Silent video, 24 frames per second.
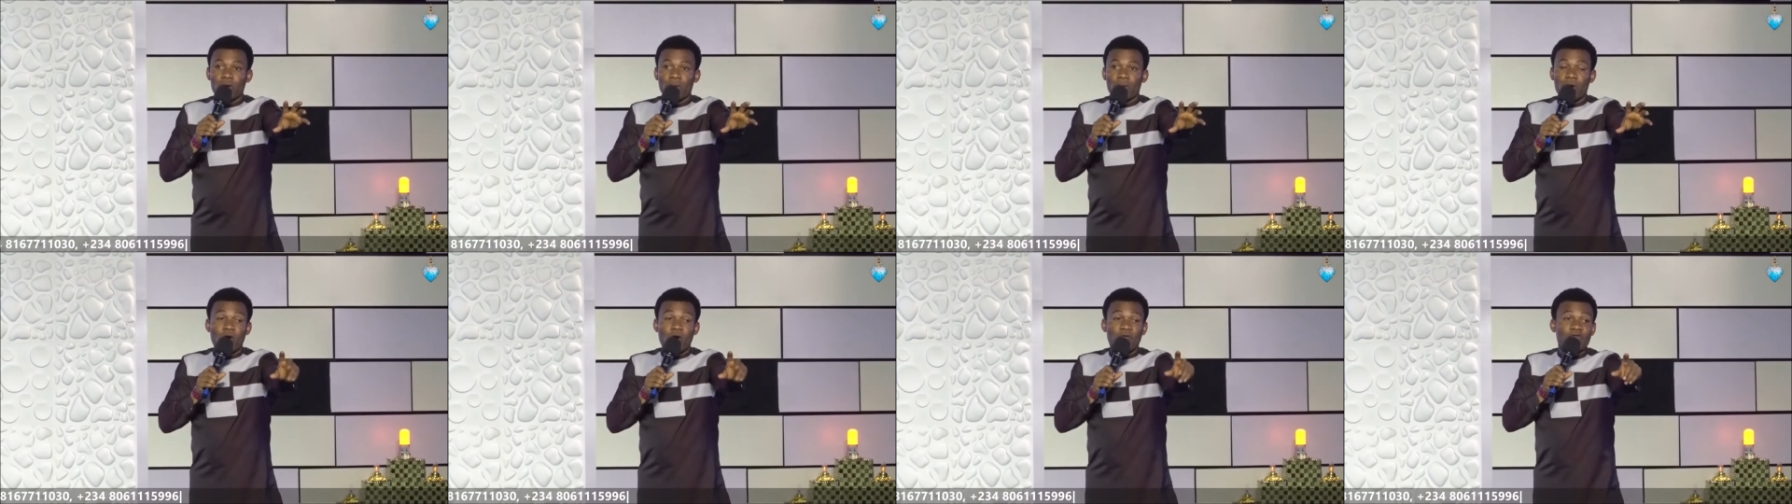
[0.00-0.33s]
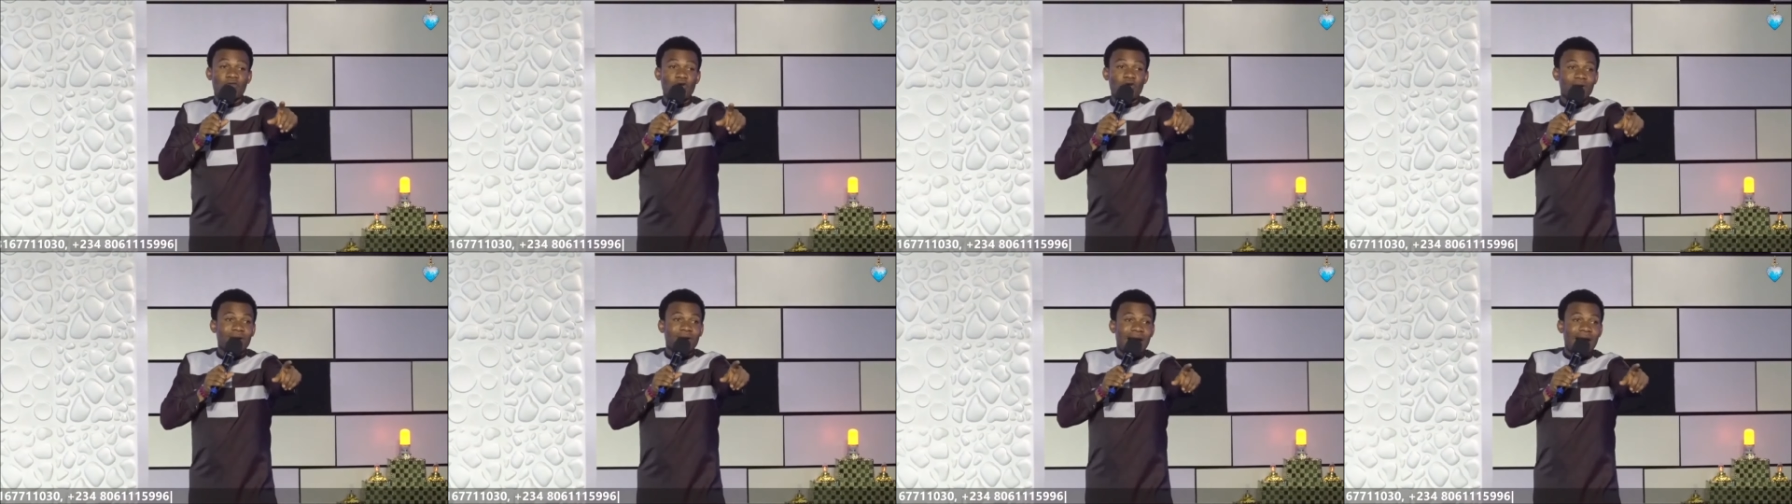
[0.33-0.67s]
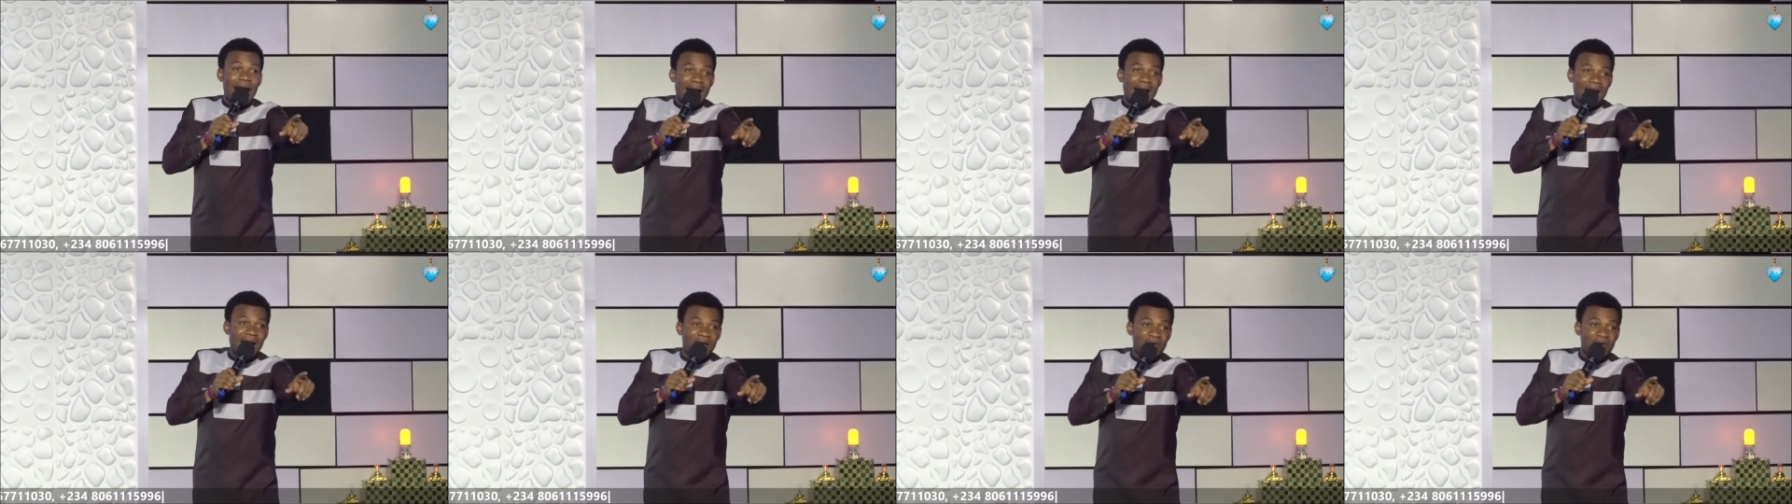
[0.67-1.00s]
of your
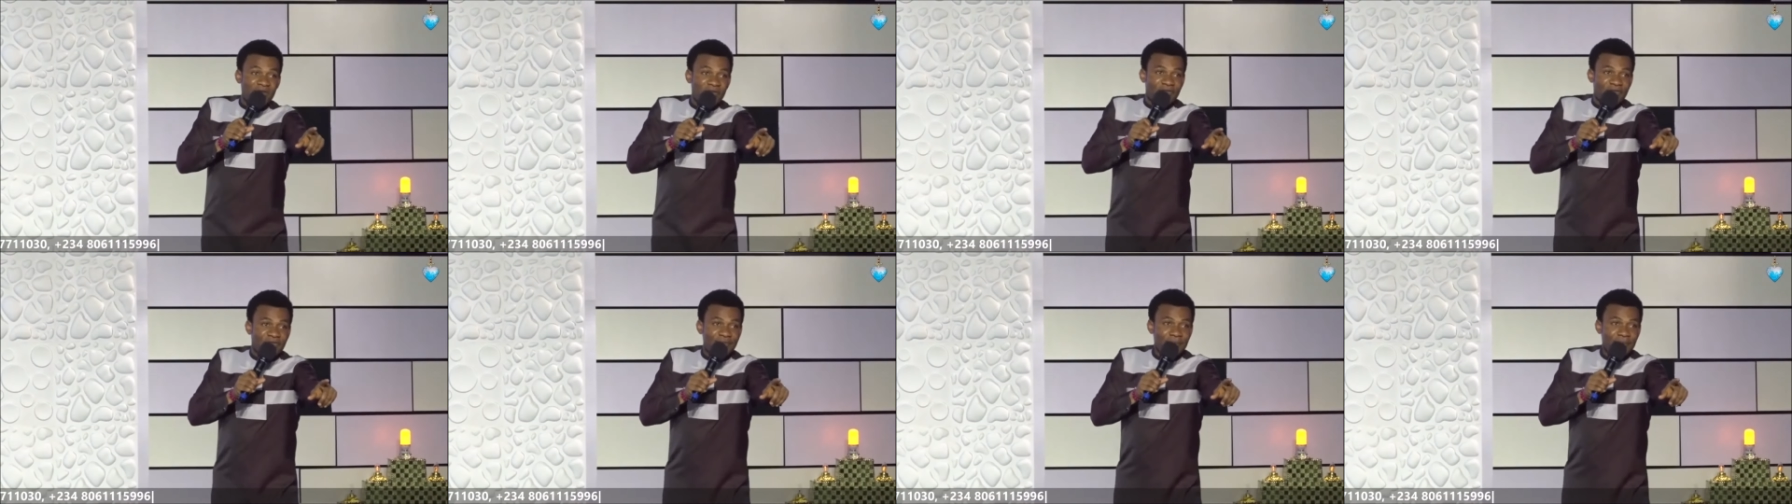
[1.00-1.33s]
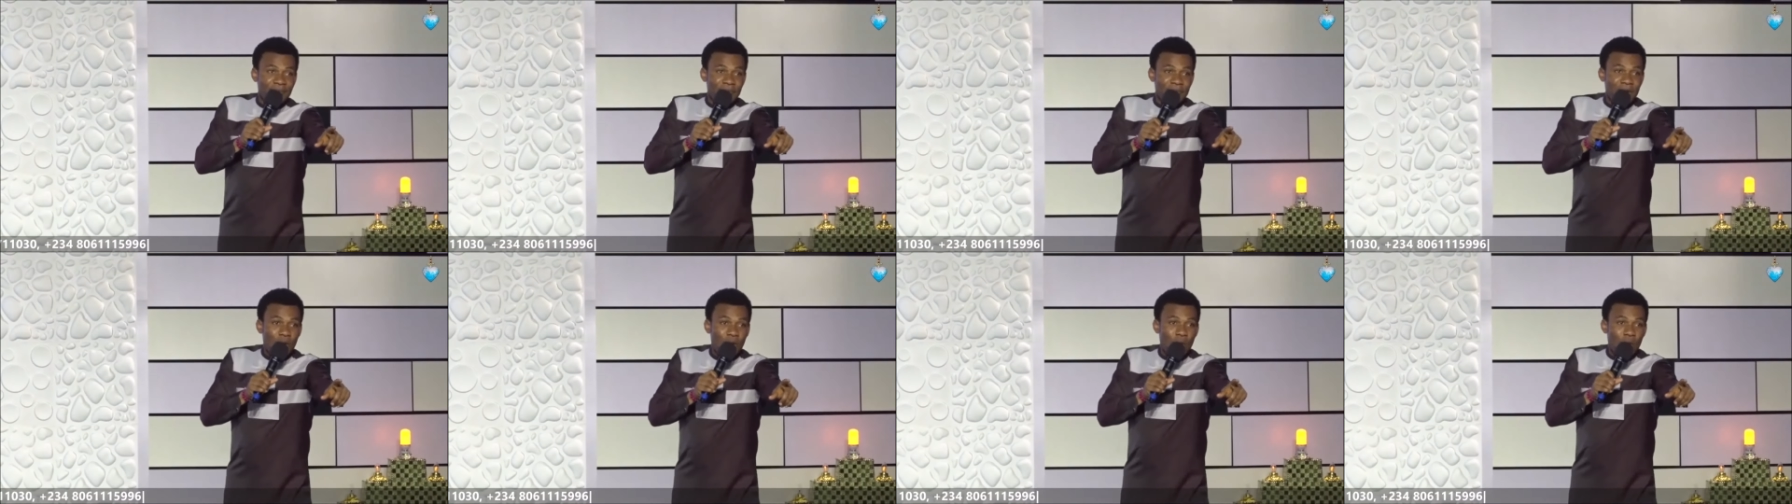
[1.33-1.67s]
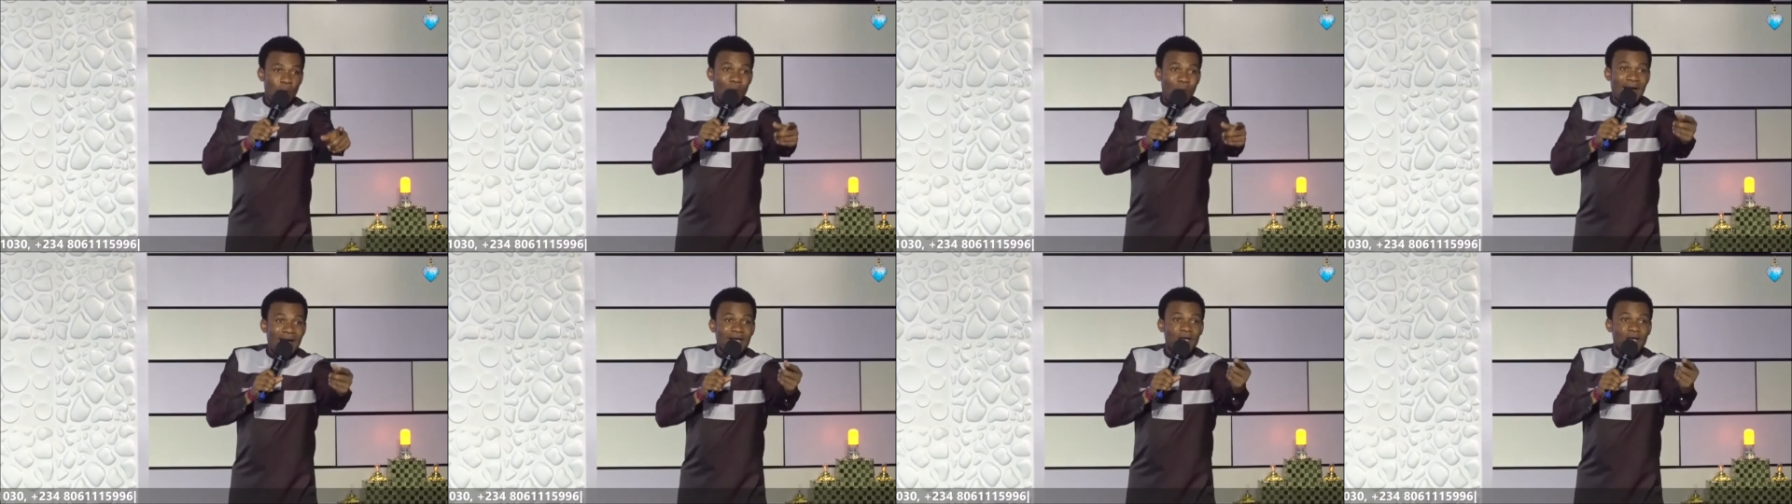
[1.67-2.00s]
life,
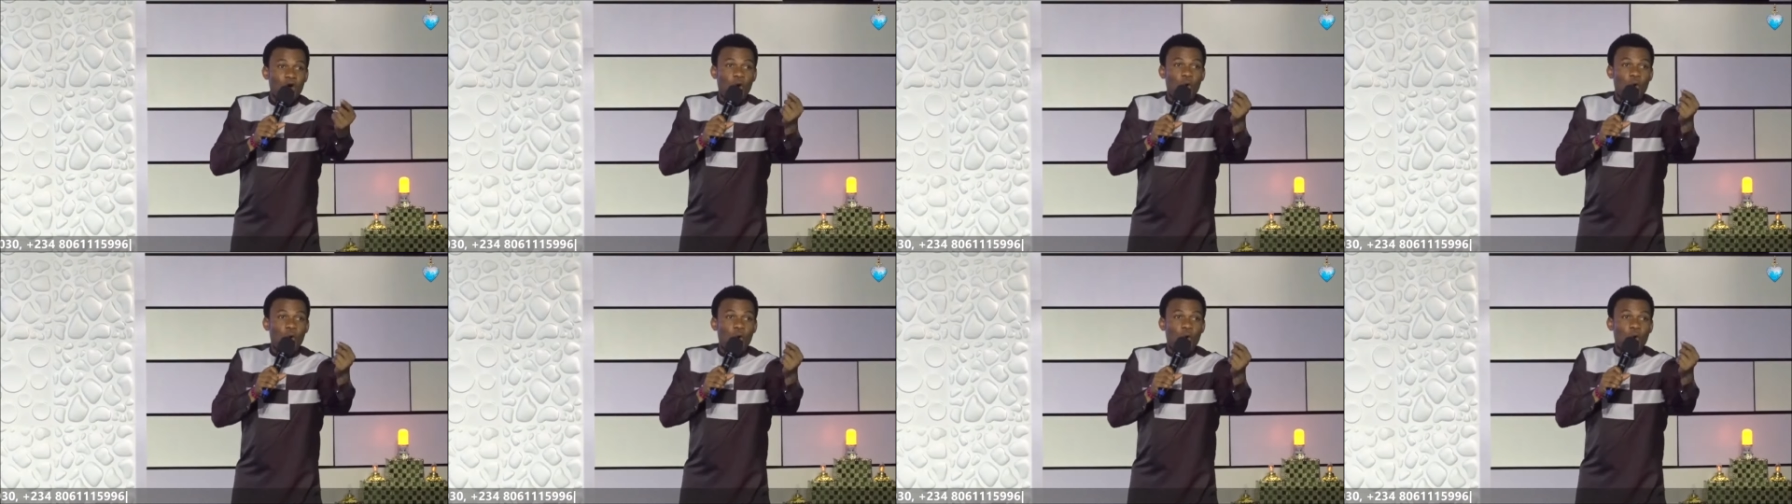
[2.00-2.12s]
while your